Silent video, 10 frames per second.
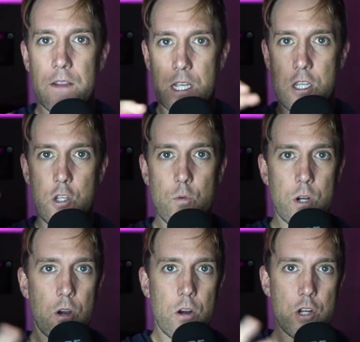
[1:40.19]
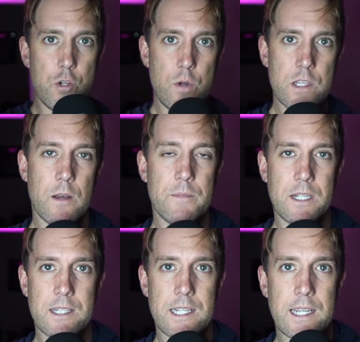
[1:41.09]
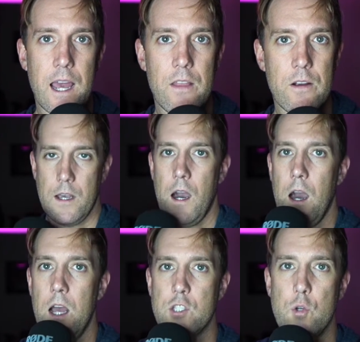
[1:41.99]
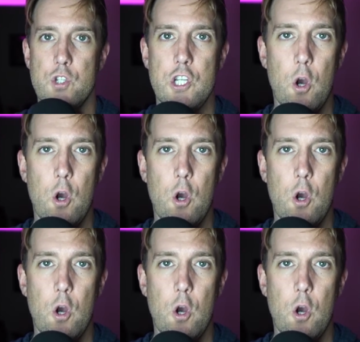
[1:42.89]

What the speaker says: like you and her do something together. So she